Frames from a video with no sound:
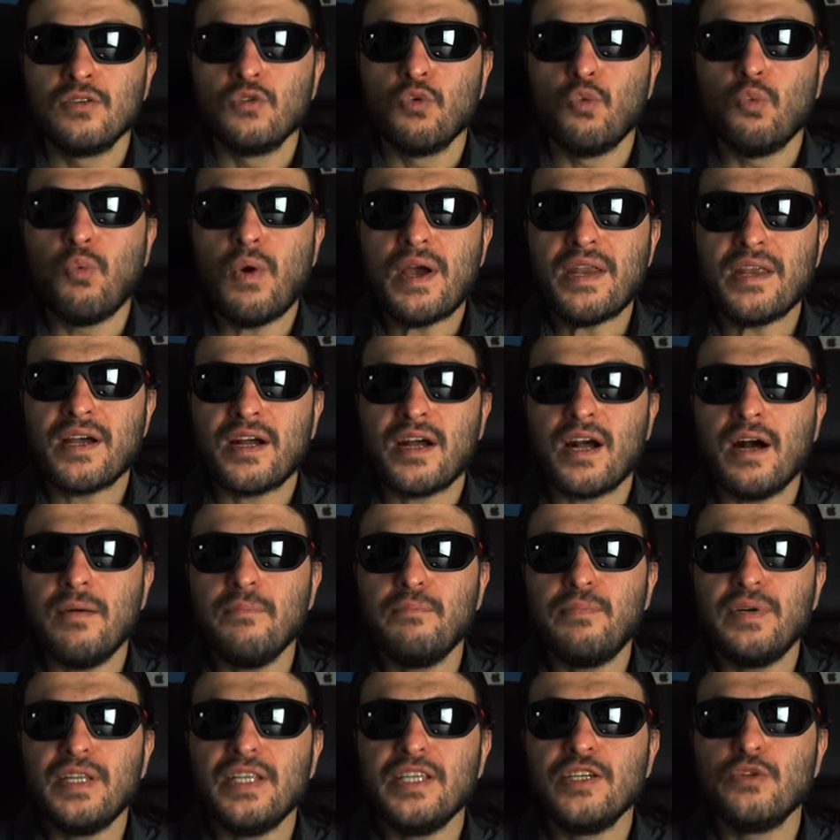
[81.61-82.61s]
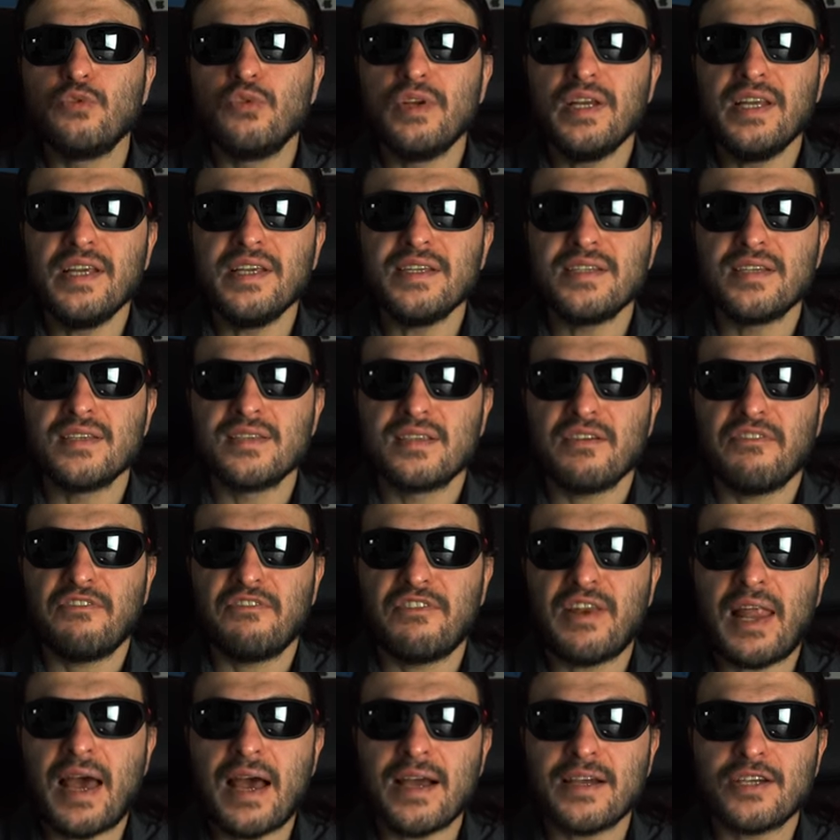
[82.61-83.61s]
when a company releases a
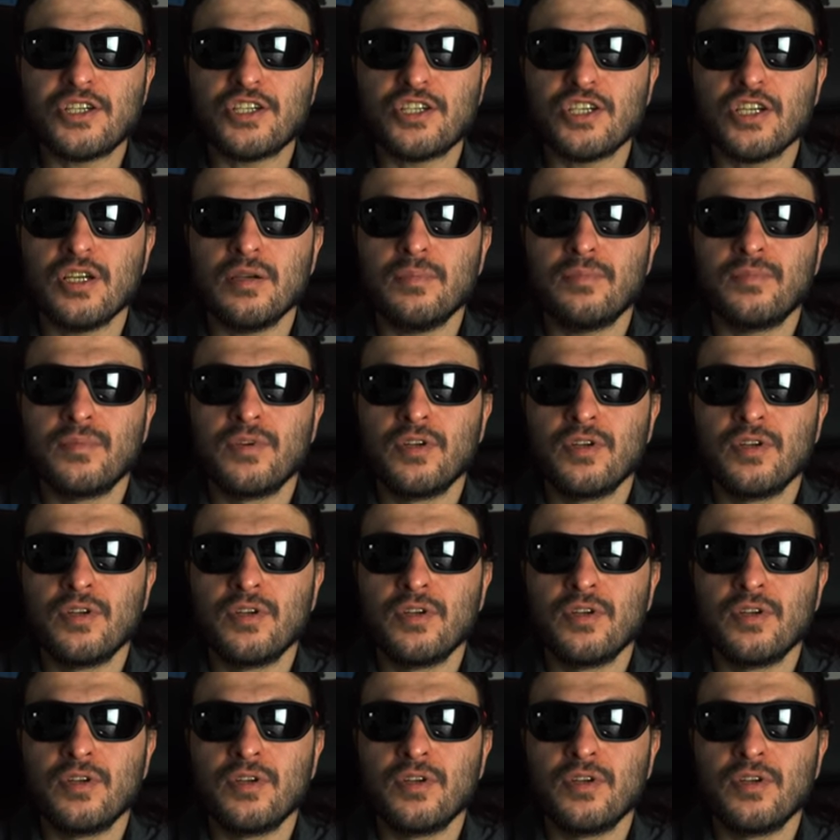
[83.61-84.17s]
flagship,